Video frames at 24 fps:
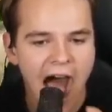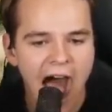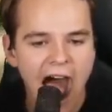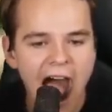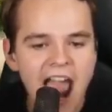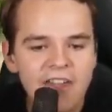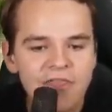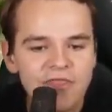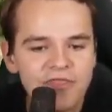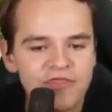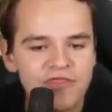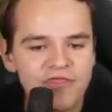
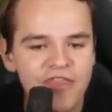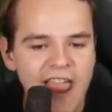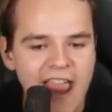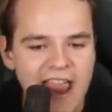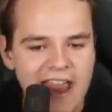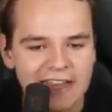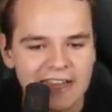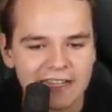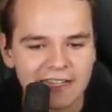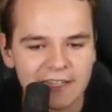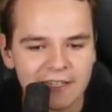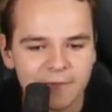I
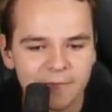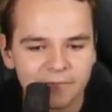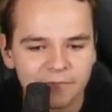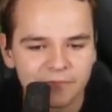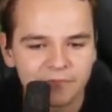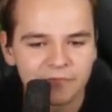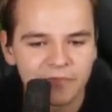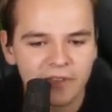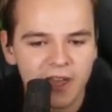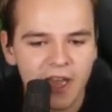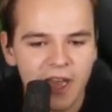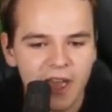think
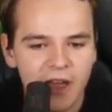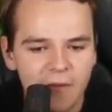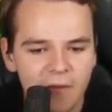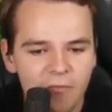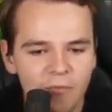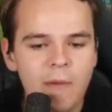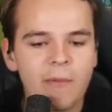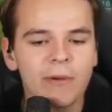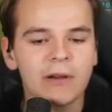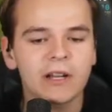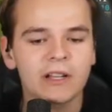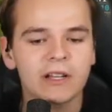
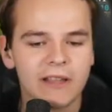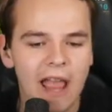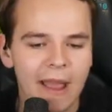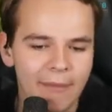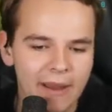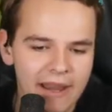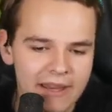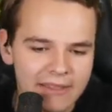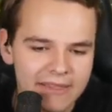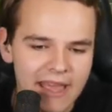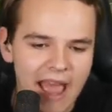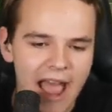we were,
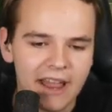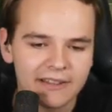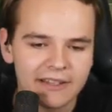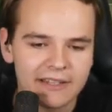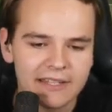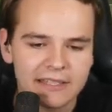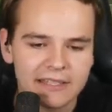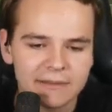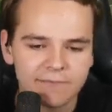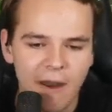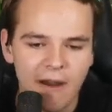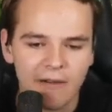I mean,
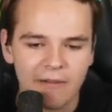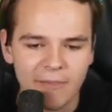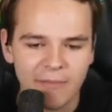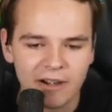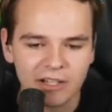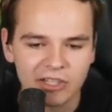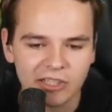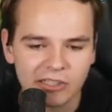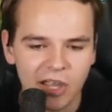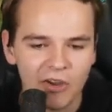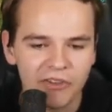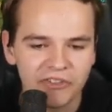that is very
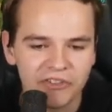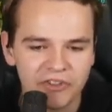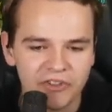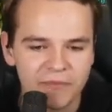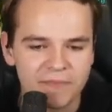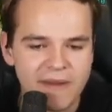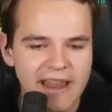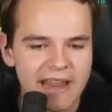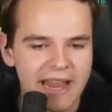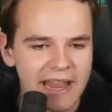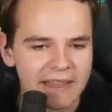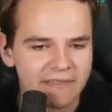much close
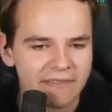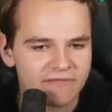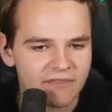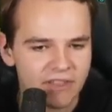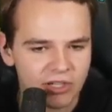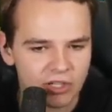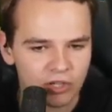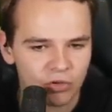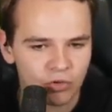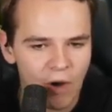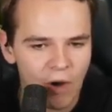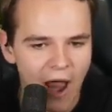to being in
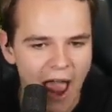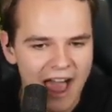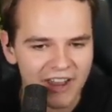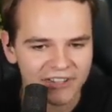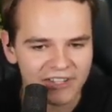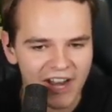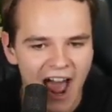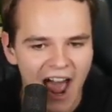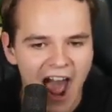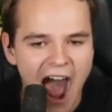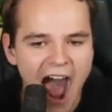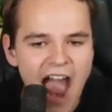the
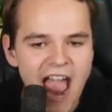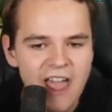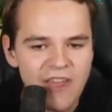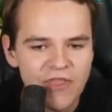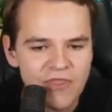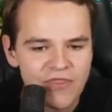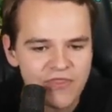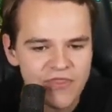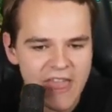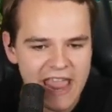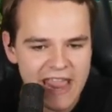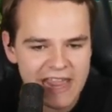grass.
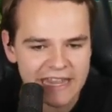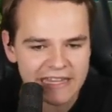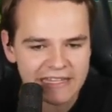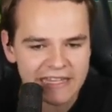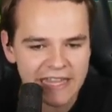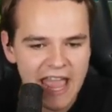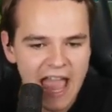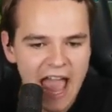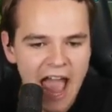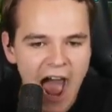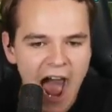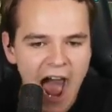I think
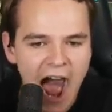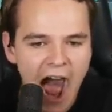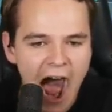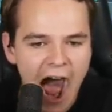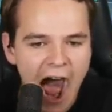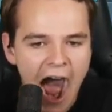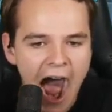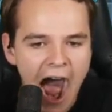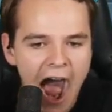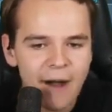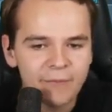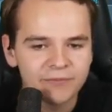
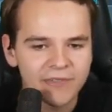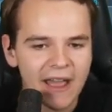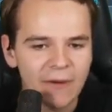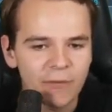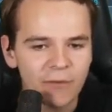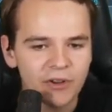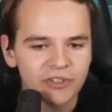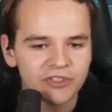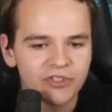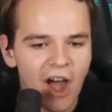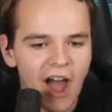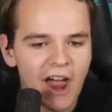um,
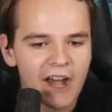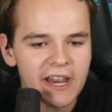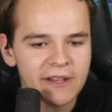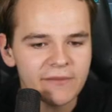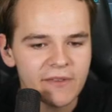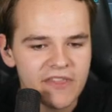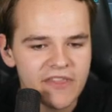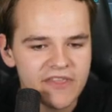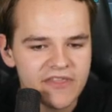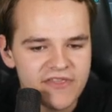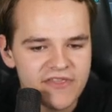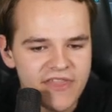that was not
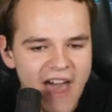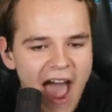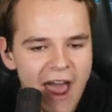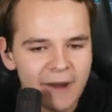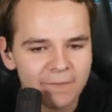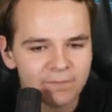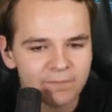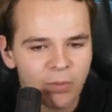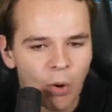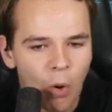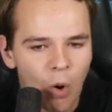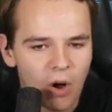even
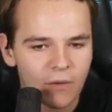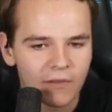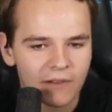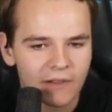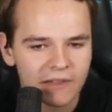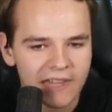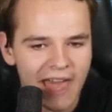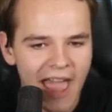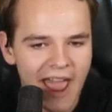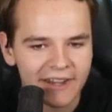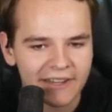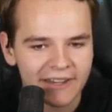that poor of
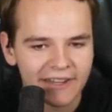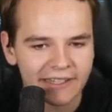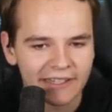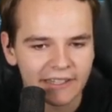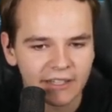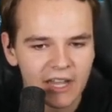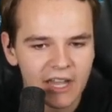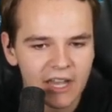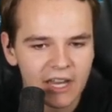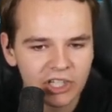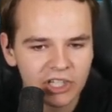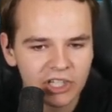a landing.